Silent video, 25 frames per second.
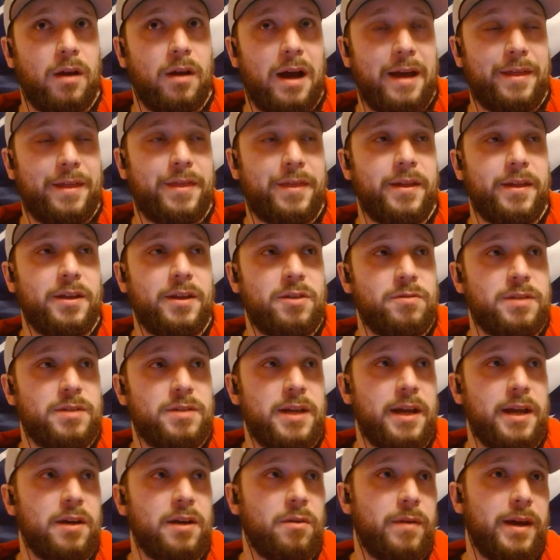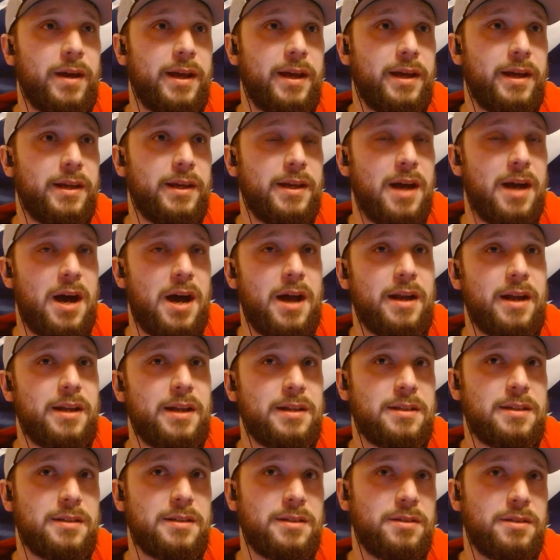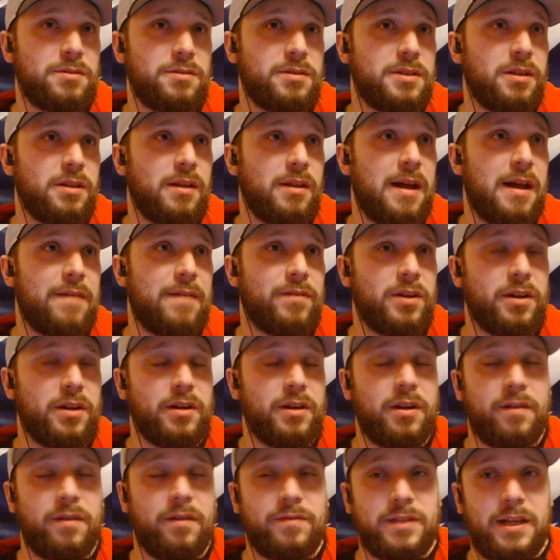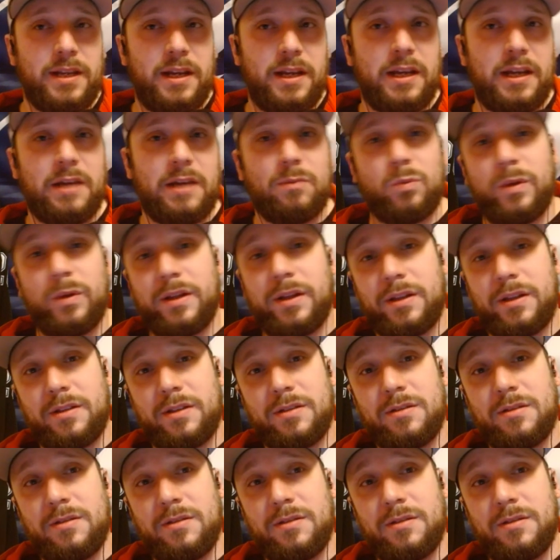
I think you take away Giannis, you still have a good enough team with